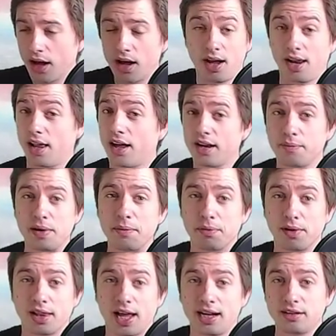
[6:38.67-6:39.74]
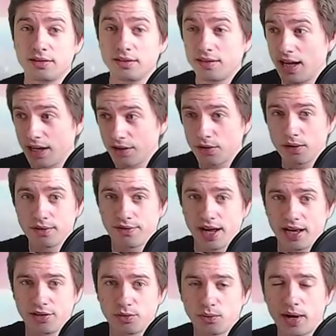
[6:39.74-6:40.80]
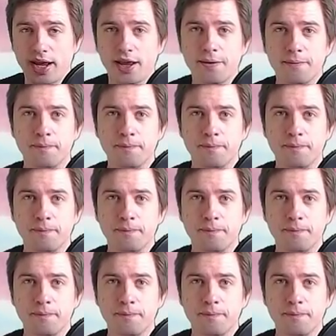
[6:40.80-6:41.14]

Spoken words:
A lot of people like to tech roll that way.